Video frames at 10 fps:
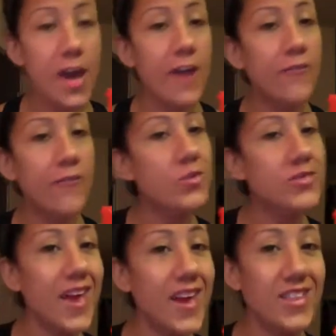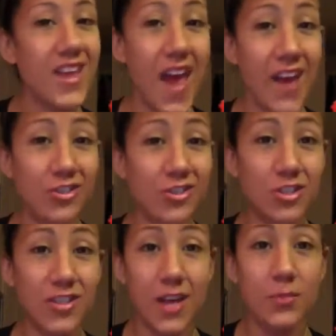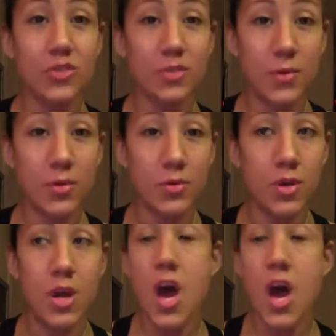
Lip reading: if you take that extra tablespoon